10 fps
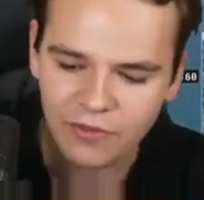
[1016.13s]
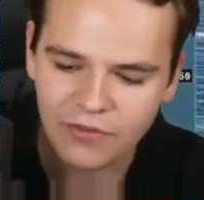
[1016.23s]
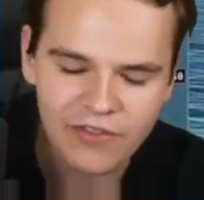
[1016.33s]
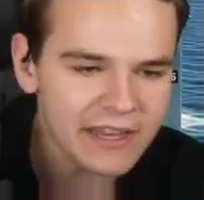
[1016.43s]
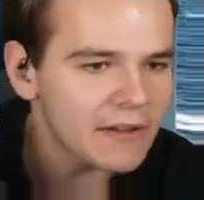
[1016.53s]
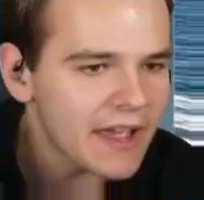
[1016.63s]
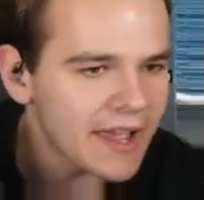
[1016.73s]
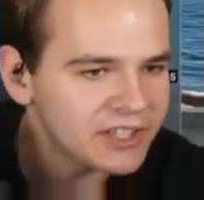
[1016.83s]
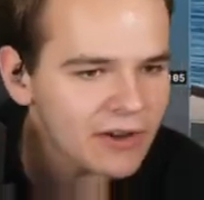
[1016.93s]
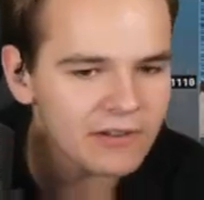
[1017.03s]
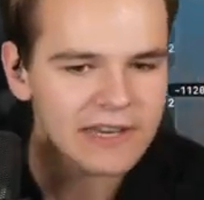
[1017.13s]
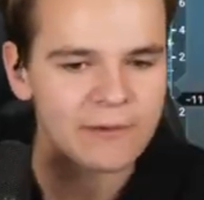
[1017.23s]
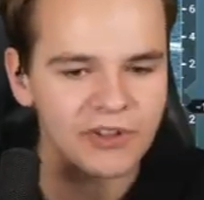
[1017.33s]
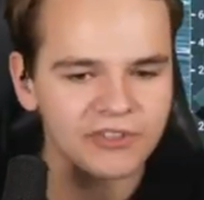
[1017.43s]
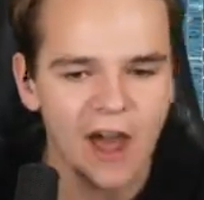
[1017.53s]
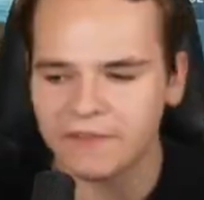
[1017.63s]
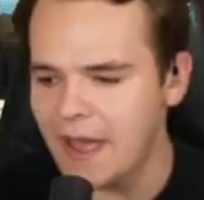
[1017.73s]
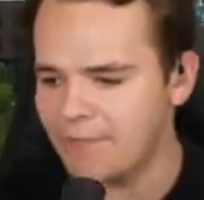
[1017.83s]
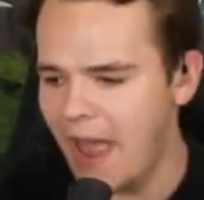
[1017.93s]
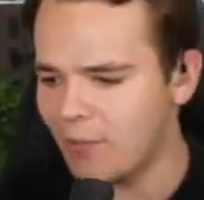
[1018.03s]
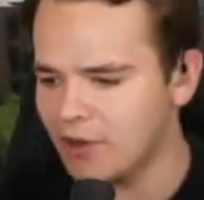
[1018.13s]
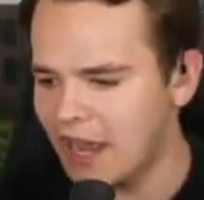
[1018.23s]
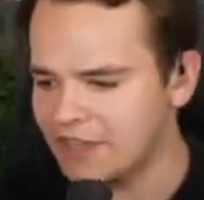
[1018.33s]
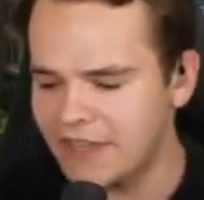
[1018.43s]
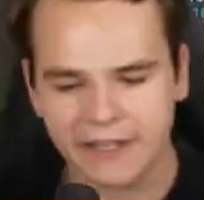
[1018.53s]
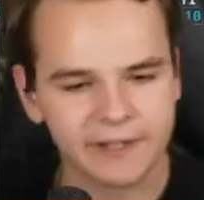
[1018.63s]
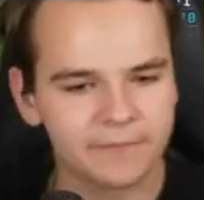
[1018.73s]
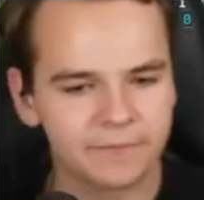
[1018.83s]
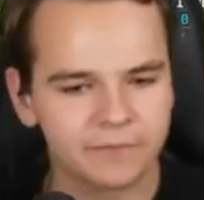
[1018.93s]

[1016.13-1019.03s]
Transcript: I don't think it, it genuinely was not that bad. What do you guys think?